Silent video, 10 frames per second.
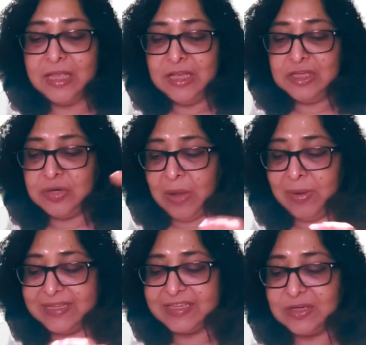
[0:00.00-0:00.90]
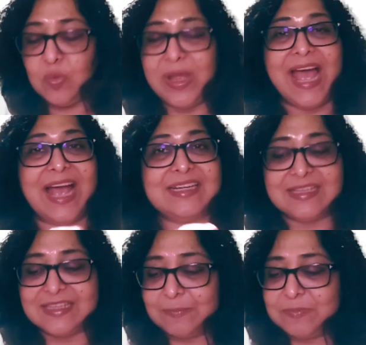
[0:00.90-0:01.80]
So now let's look at
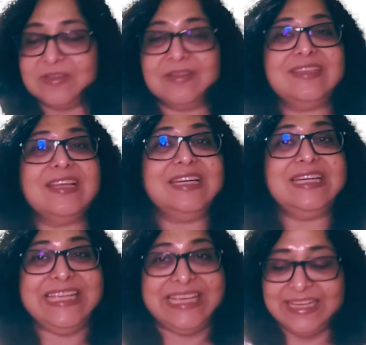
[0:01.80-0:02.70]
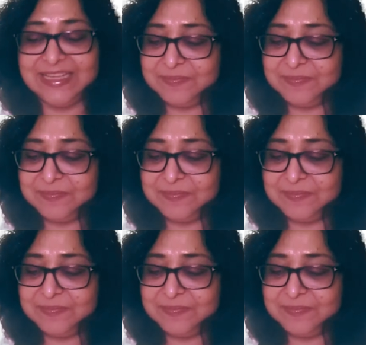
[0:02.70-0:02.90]
substance D.